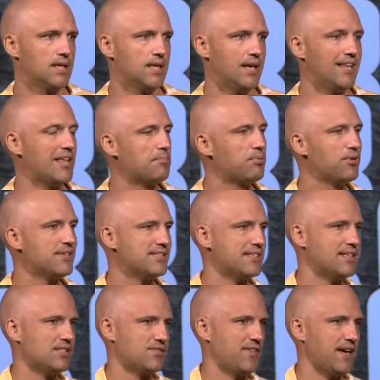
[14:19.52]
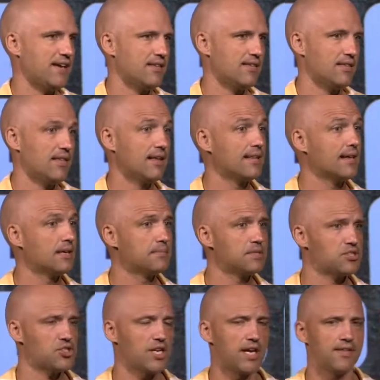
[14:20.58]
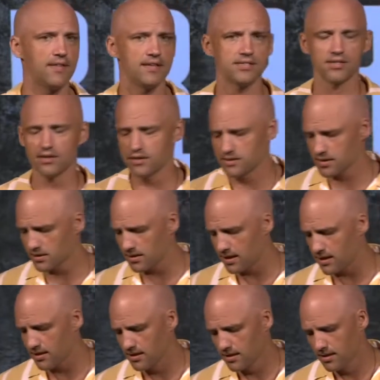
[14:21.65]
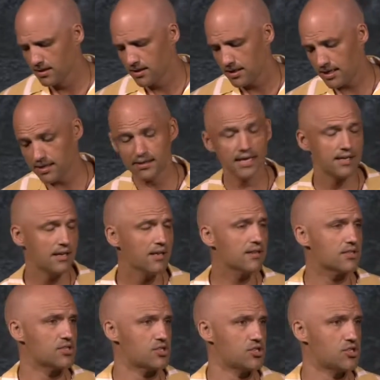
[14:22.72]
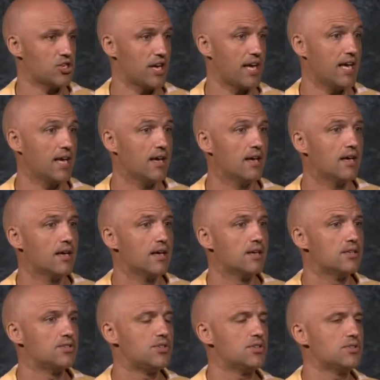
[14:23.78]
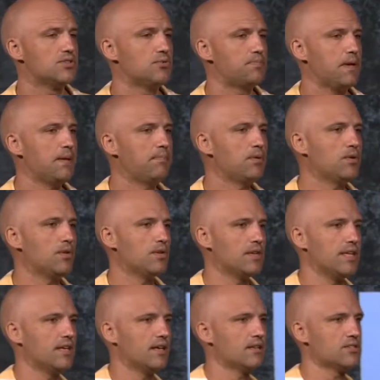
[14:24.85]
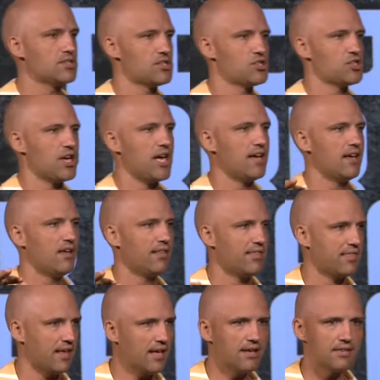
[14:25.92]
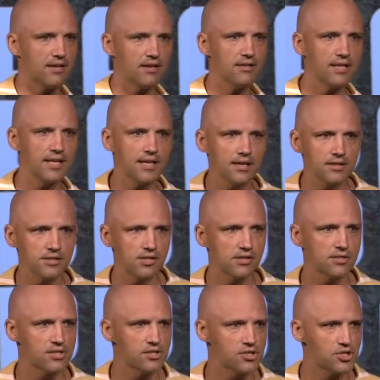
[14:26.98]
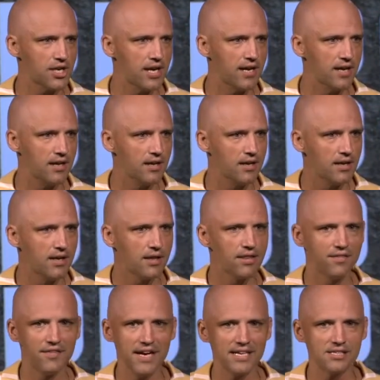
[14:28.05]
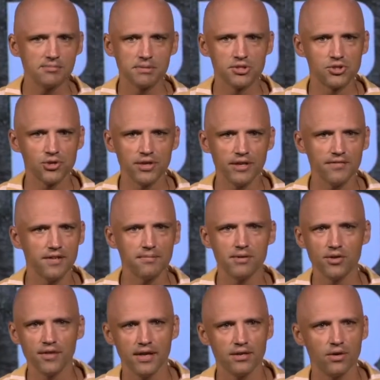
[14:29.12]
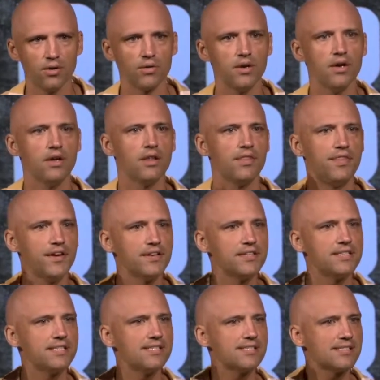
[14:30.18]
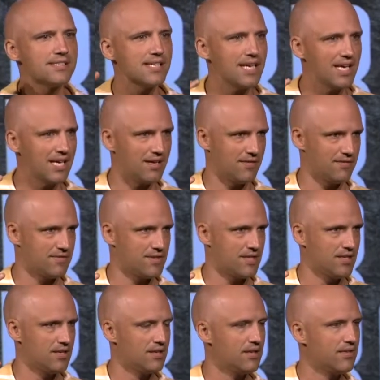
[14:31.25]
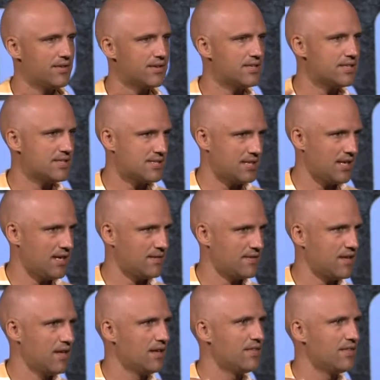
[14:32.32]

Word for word: And they poisoned his faith, and they led him astray, and they started to lead. He led others astray. Do people who lead others astray think they're leading others astray? The vast majority of them, no, they don't. They're deceived. They're deceived.